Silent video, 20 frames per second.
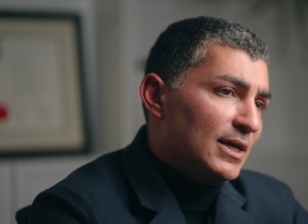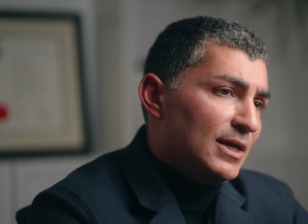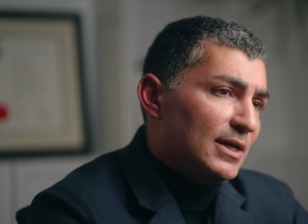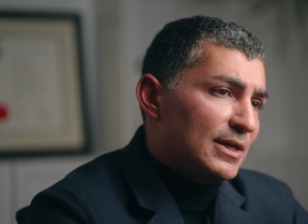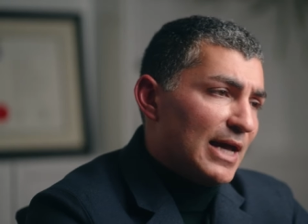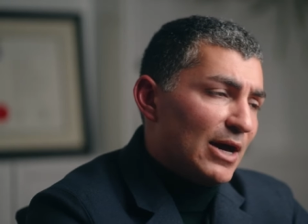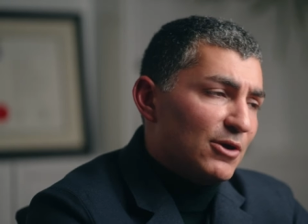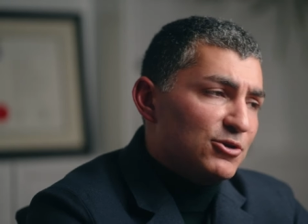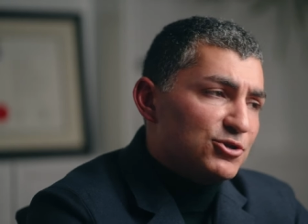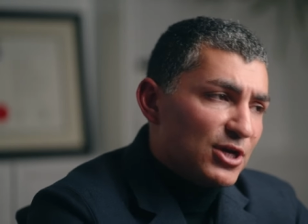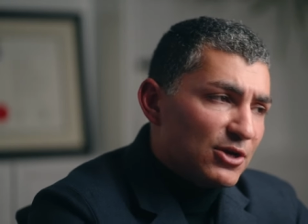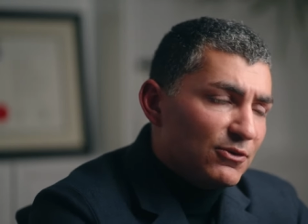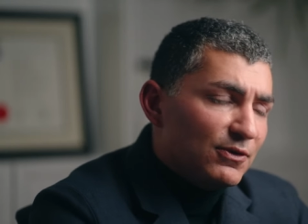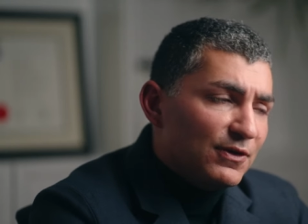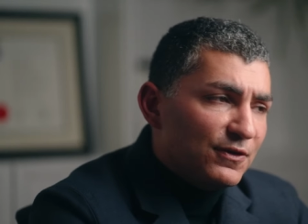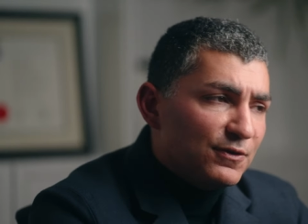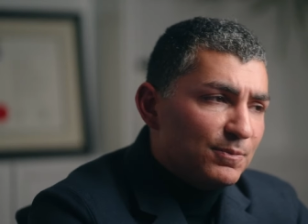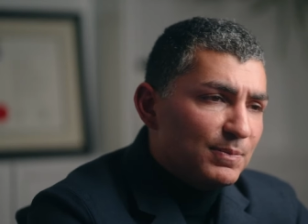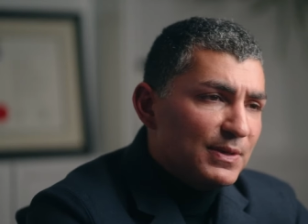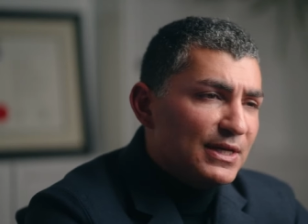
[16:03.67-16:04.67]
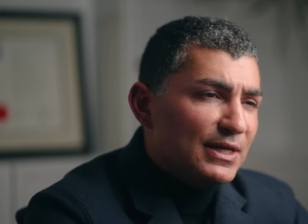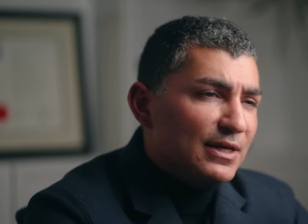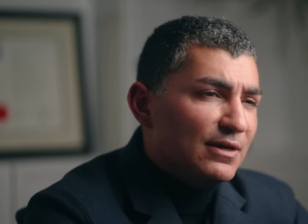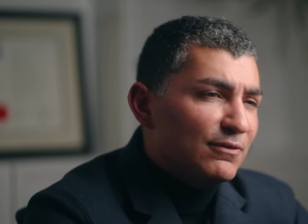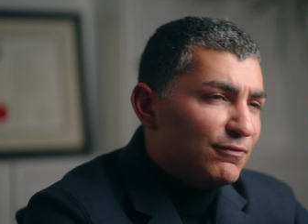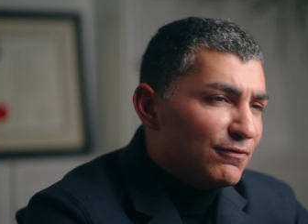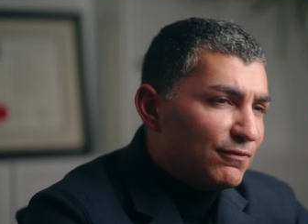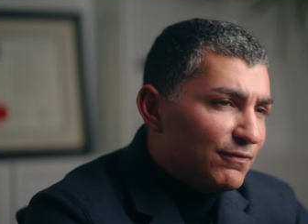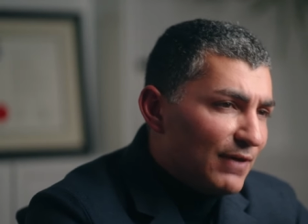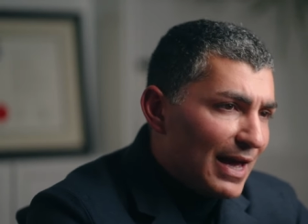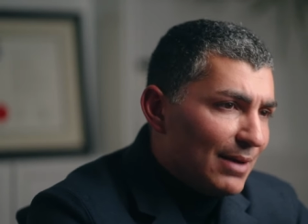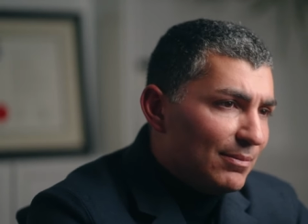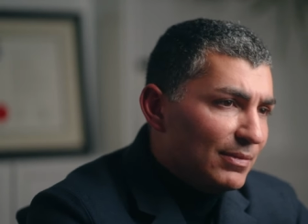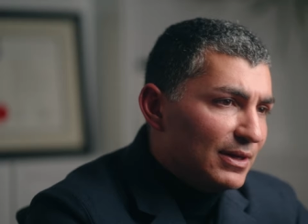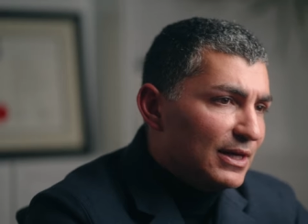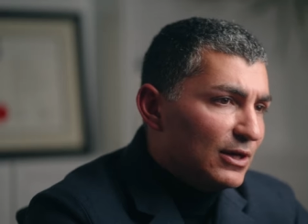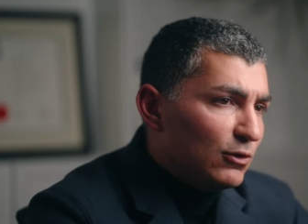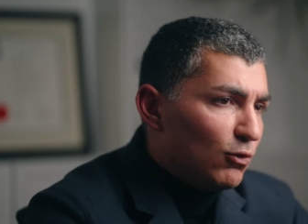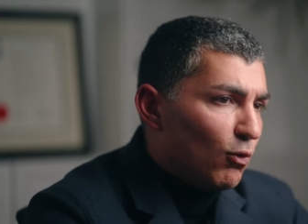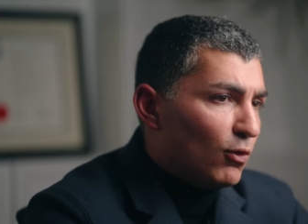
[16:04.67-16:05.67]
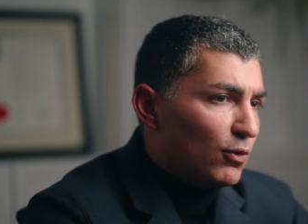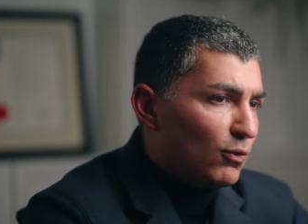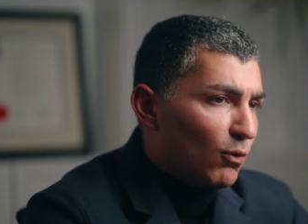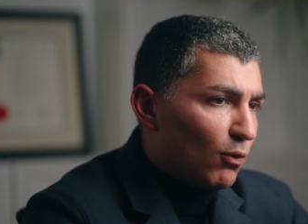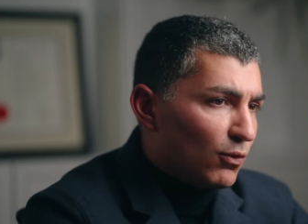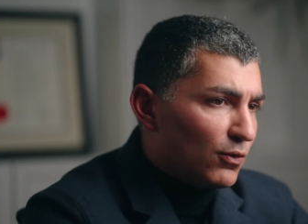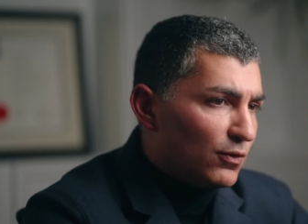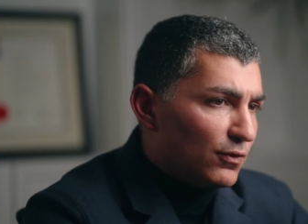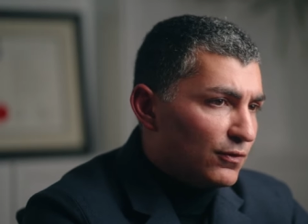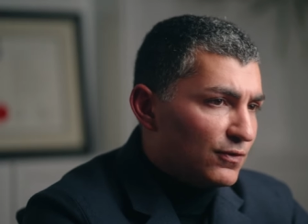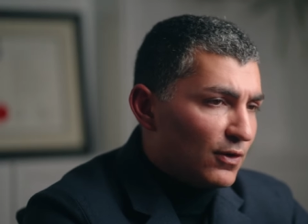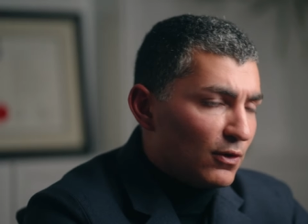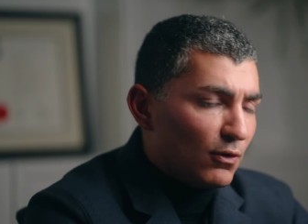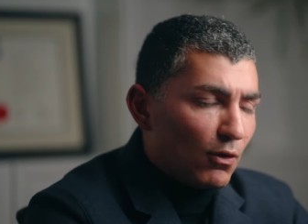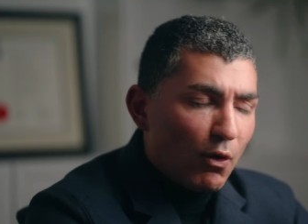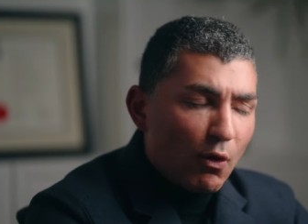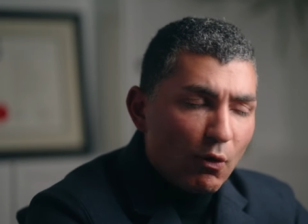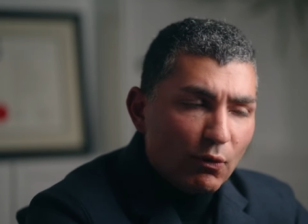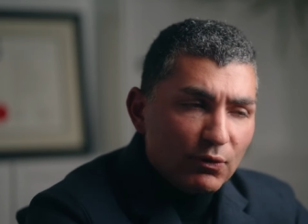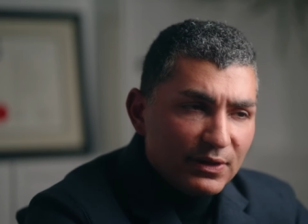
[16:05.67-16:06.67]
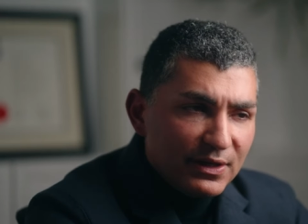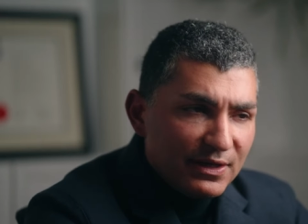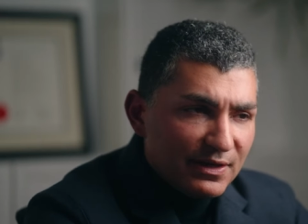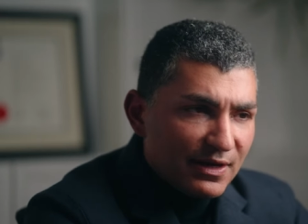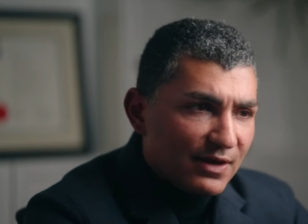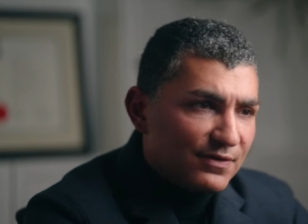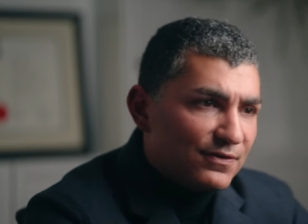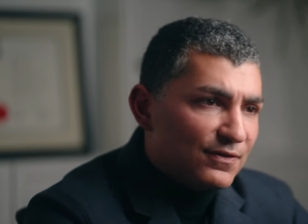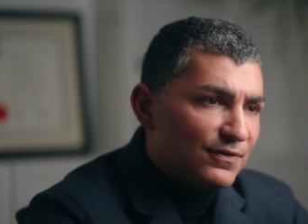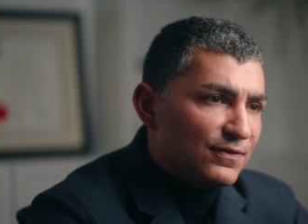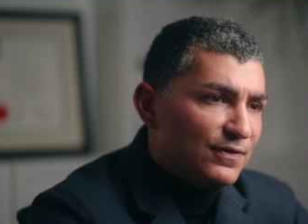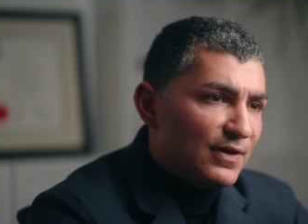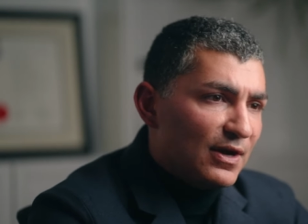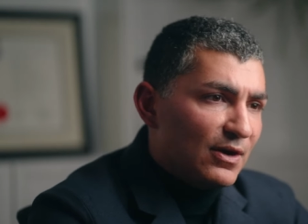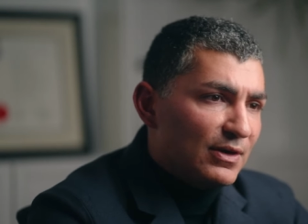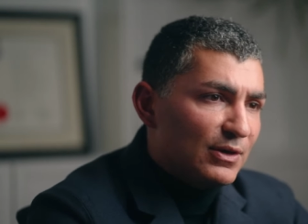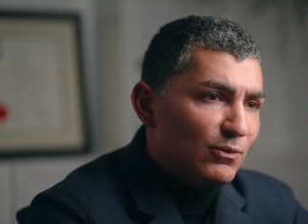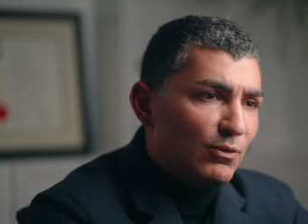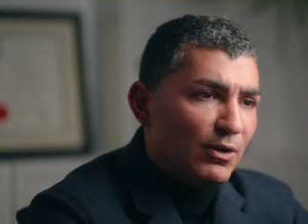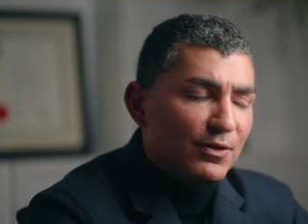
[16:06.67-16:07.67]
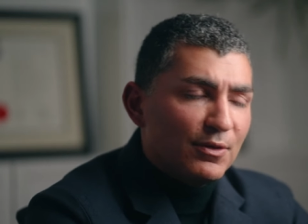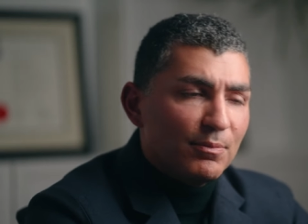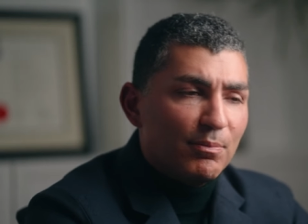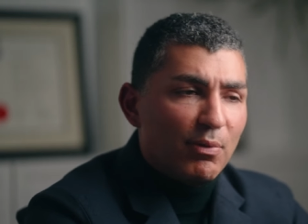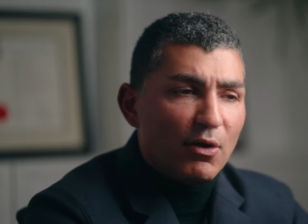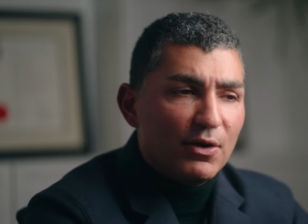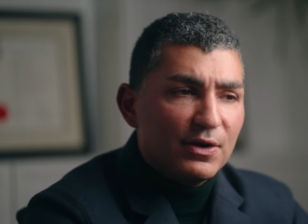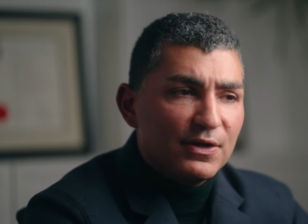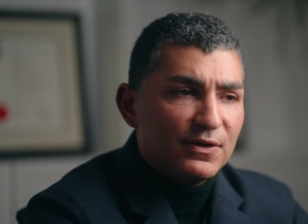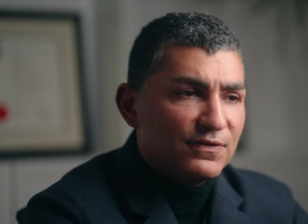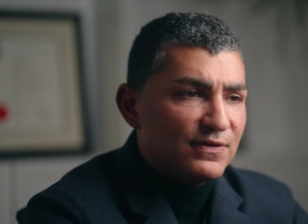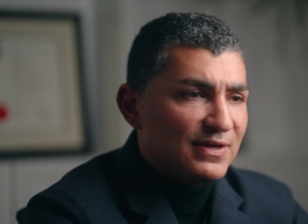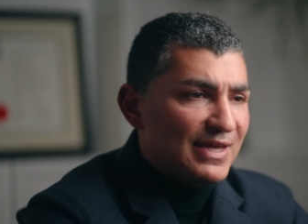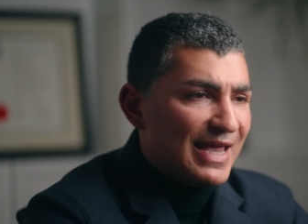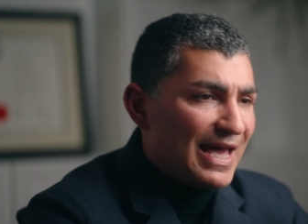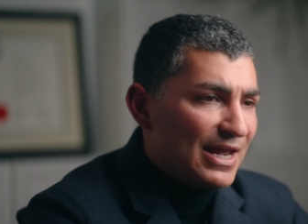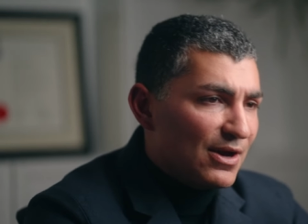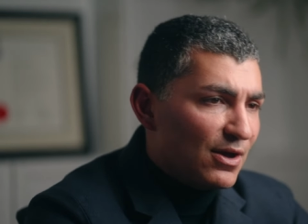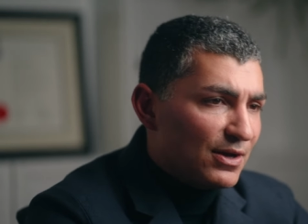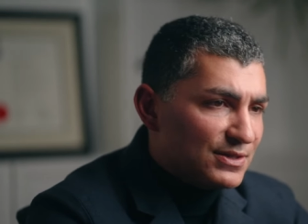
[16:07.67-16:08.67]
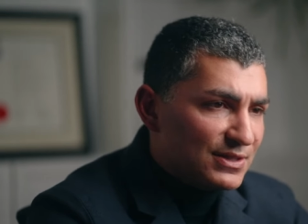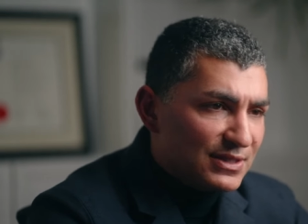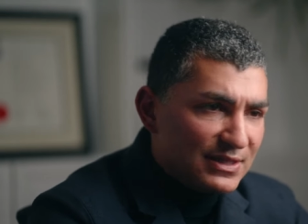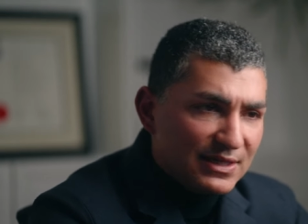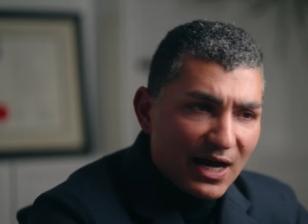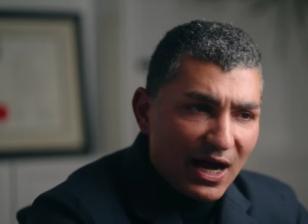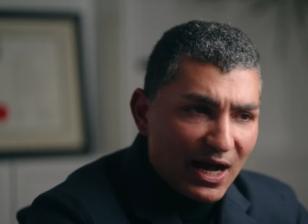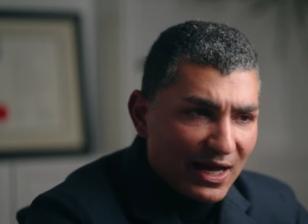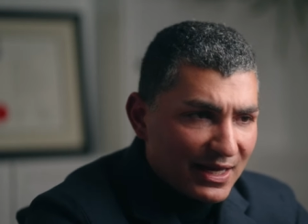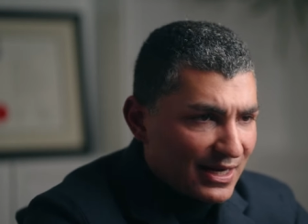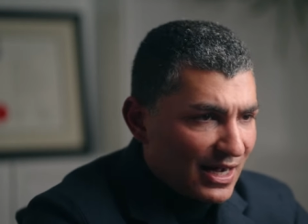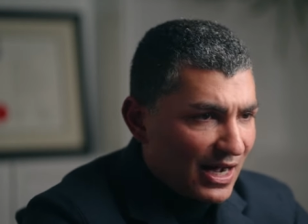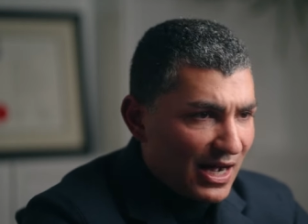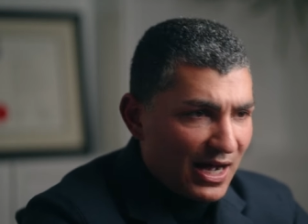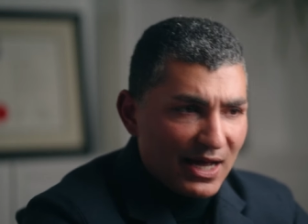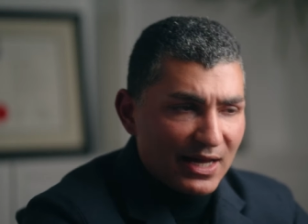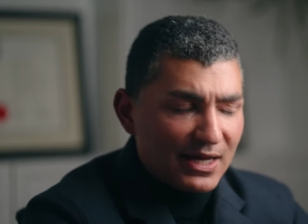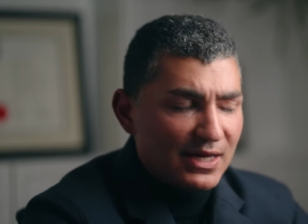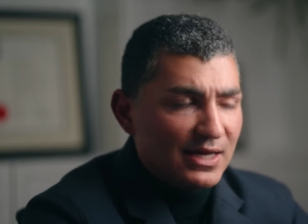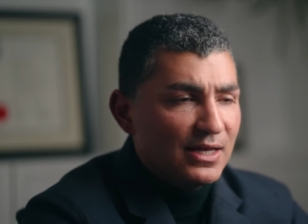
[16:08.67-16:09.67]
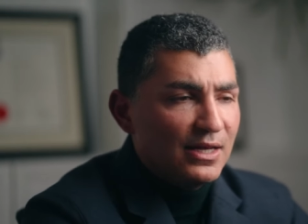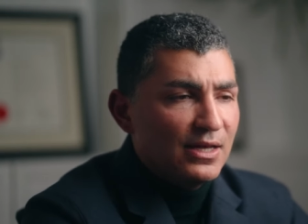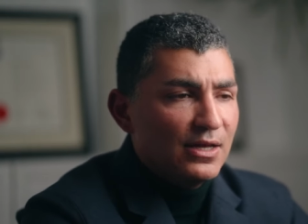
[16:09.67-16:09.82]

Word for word: Now, generally speaking, family court orders are only necessary where the parties cannot see eye to eye